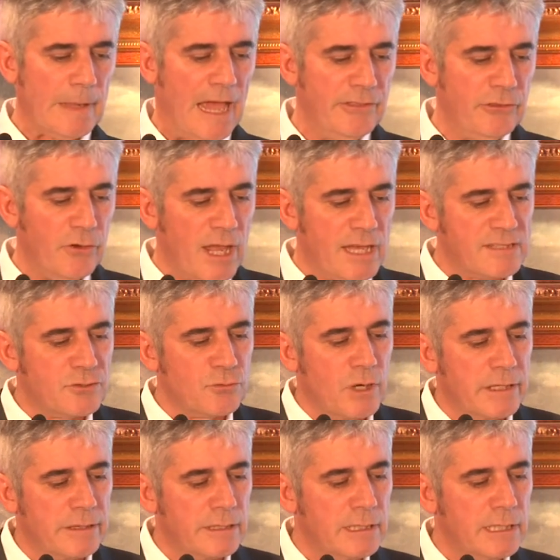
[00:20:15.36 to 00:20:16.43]
And the last
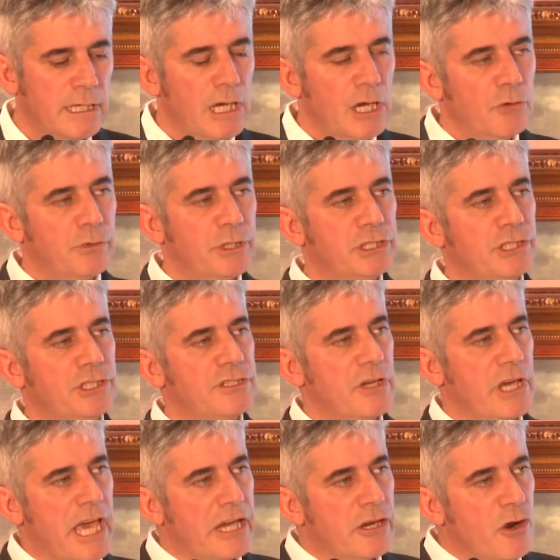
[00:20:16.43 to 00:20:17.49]
one, which
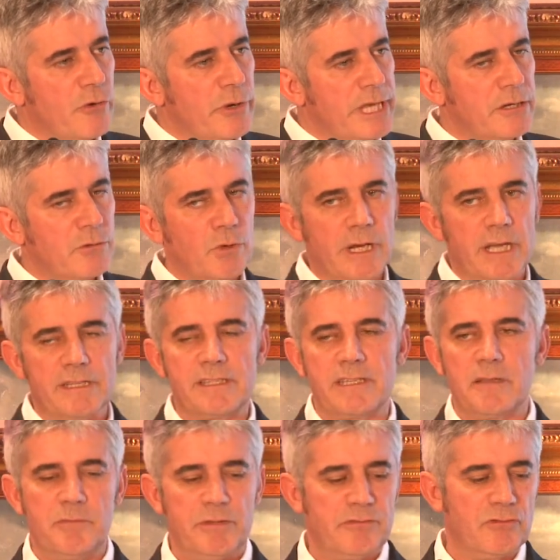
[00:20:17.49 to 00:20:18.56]
is echoing what I
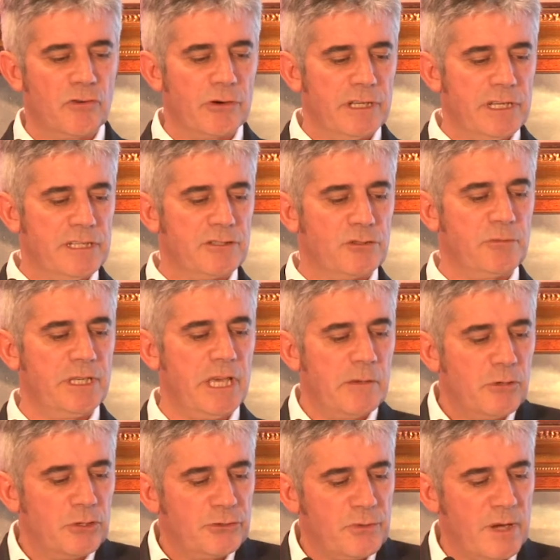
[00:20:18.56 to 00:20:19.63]
said before, is to be
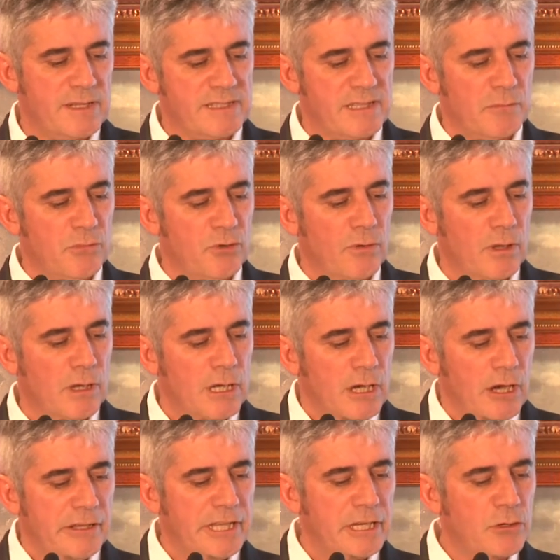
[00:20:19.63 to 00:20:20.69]
able to assemble
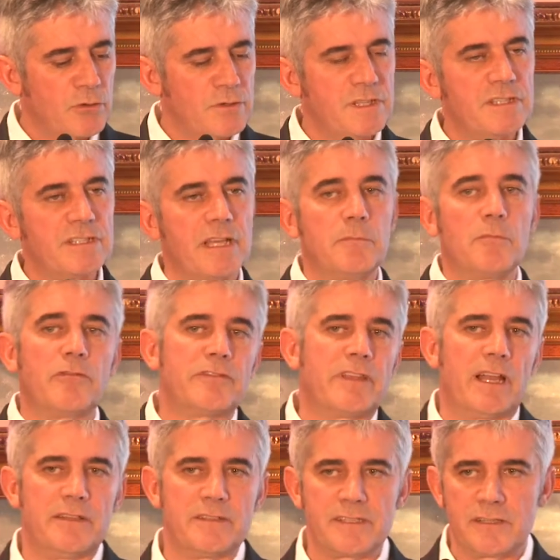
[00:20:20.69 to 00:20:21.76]
an ecosystem of
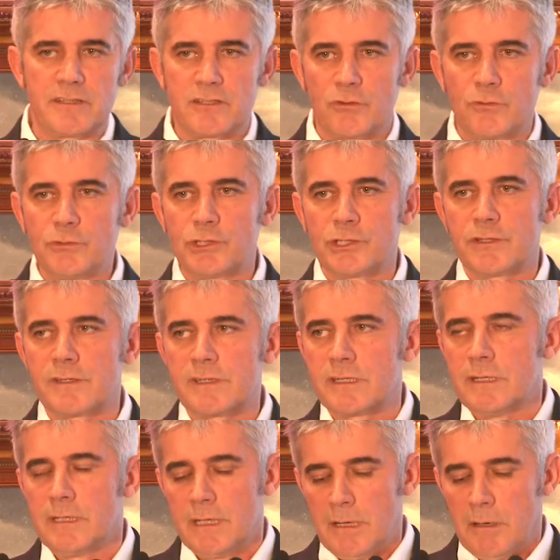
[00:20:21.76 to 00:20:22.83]
talents and
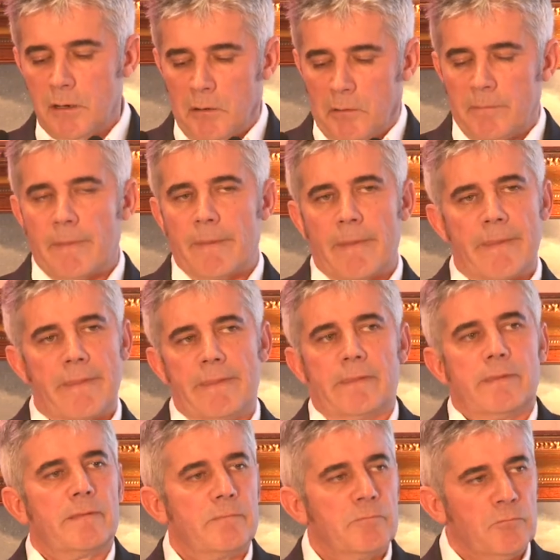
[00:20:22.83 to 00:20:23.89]
solutions
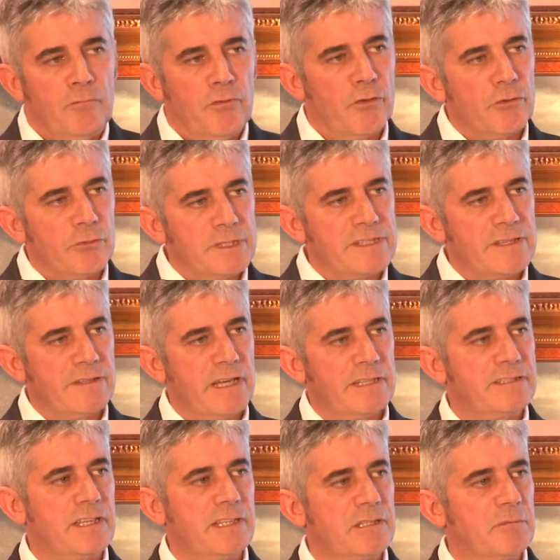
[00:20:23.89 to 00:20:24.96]
for the reason I
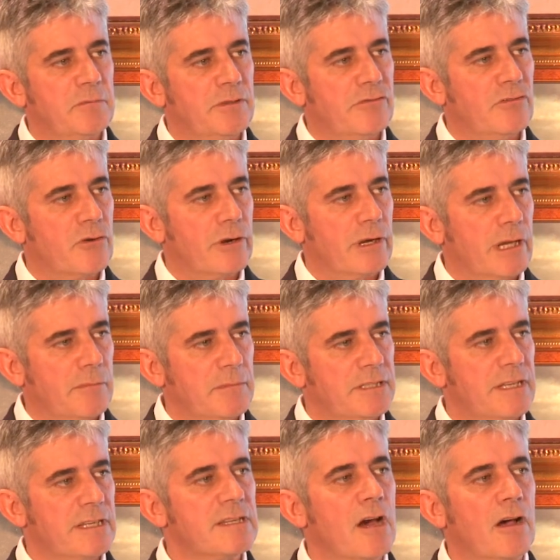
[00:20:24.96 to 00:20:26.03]
stated before. I mean,
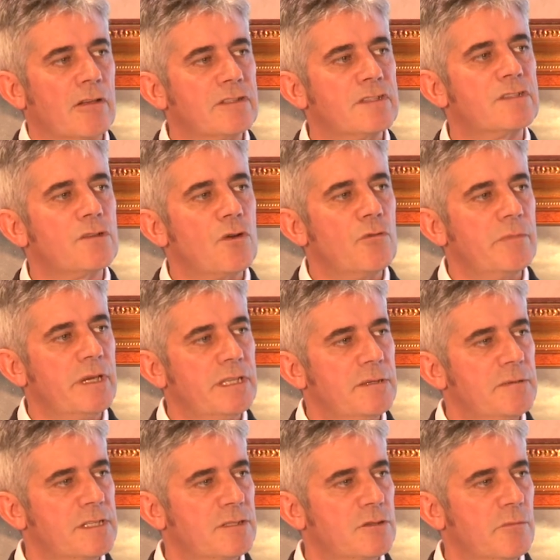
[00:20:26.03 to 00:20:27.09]
there are so
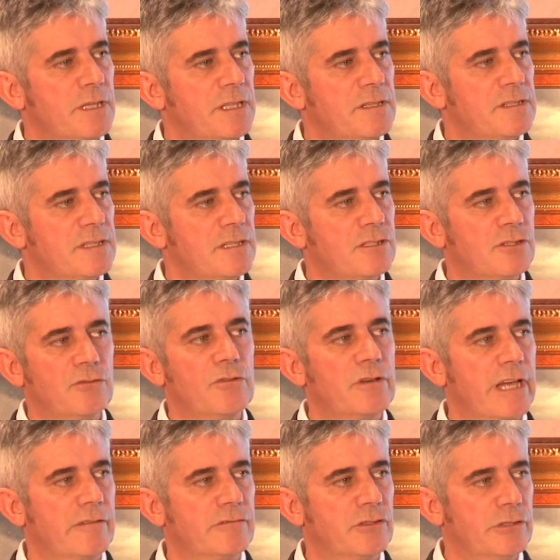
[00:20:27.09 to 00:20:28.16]
many, so many things to
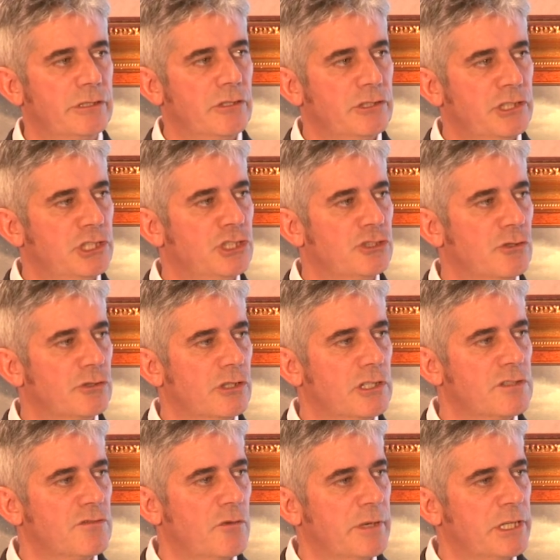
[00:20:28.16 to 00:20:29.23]
look after in a digital
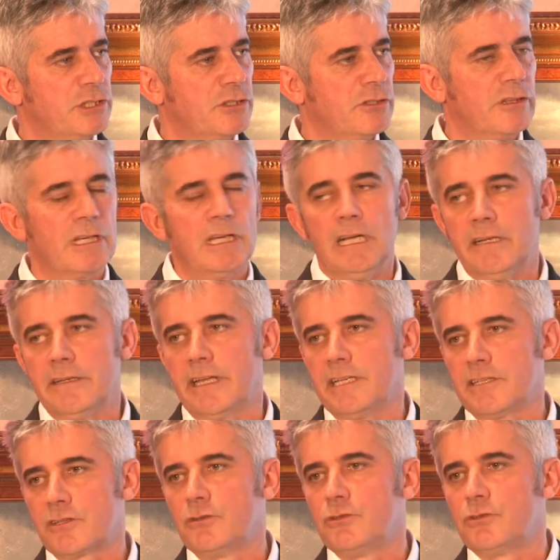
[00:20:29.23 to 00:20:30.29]
transformation that
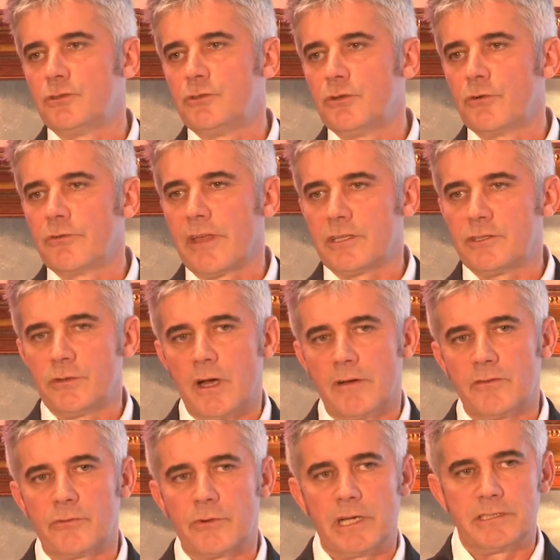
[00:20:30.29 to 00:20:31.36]
it's good to know that you
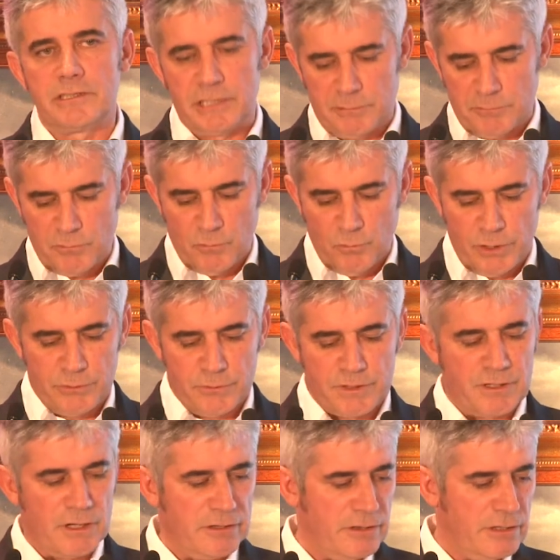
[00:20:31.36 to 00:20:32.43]
have the right team when you
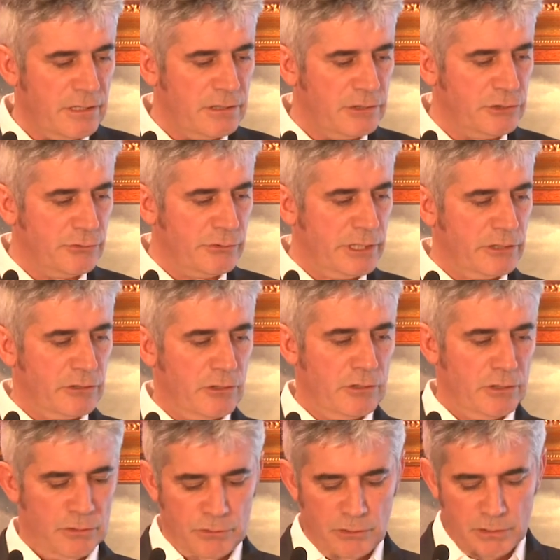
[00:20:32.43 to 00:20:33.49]
start during
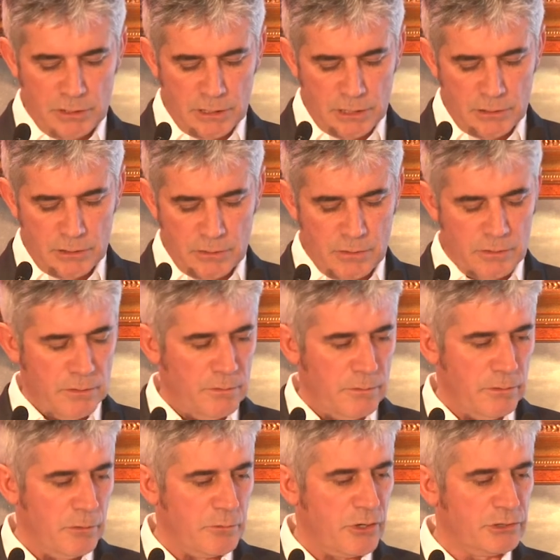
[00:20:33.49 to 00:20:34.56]
the, uh,
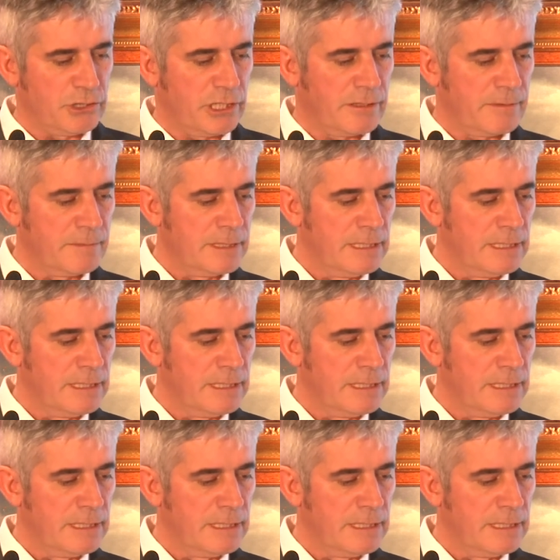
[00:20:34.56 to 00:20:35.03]
the project.